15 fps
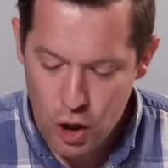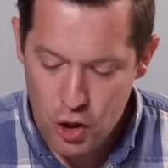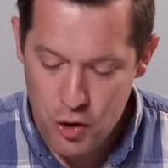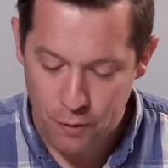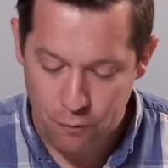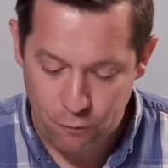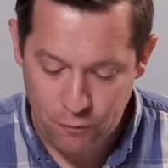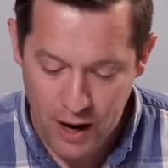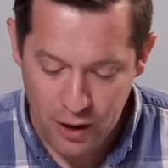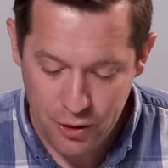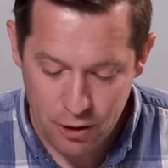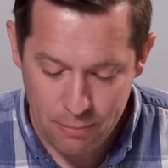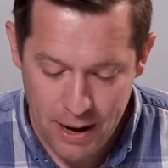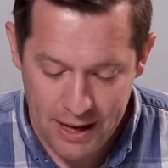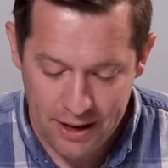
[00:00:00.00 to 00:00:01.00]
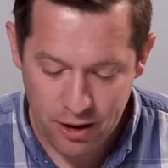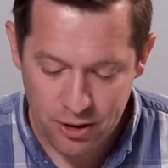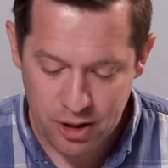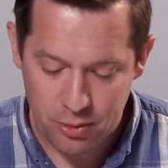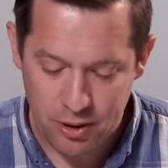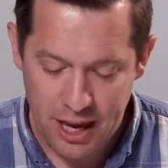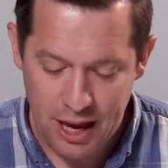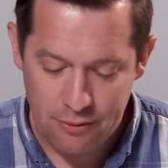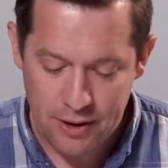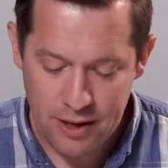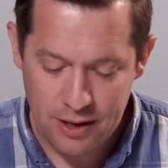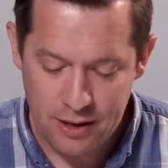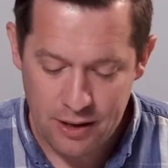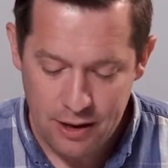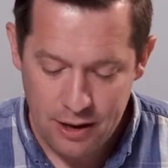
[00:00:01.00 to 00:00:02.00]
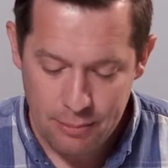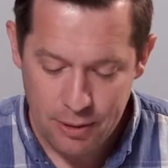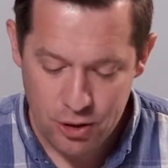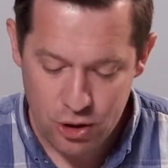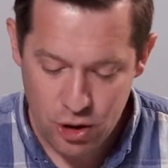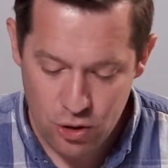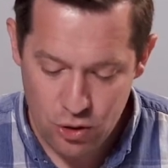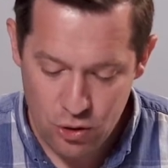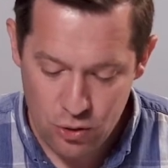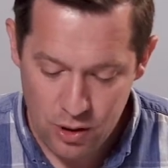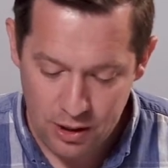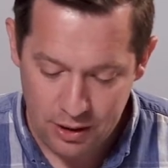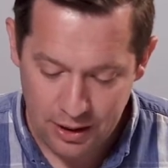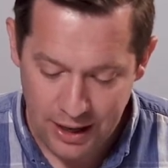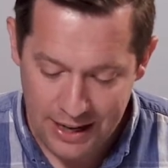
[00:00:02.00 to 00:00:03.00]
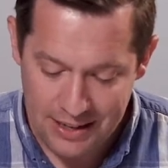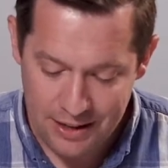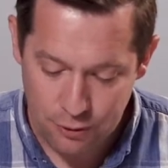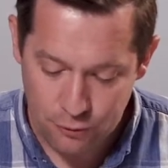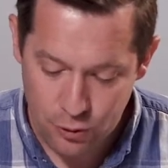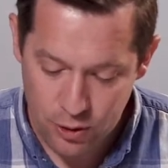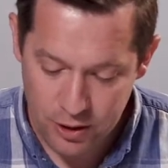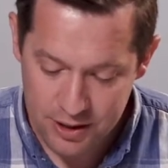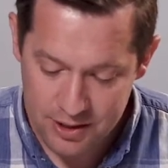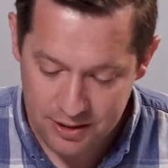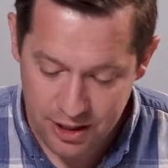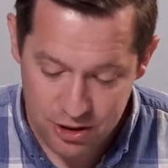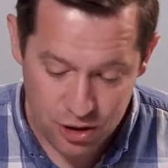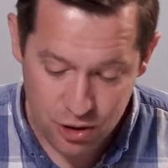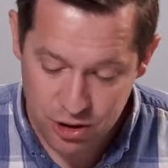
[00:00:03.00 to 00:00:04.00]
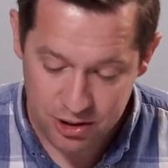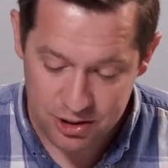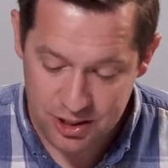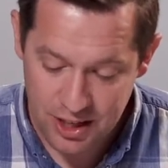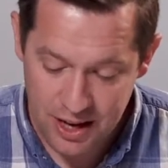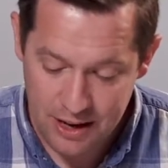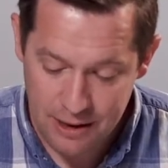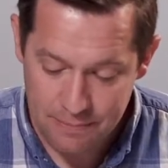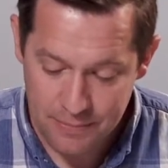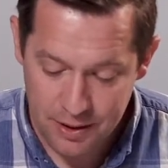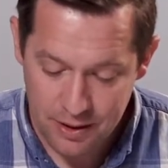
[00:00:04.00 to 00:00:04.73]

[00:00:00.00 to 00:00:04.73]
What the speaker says: Your father made our yoke heavy, but you lighten it for us. Thus you shall say,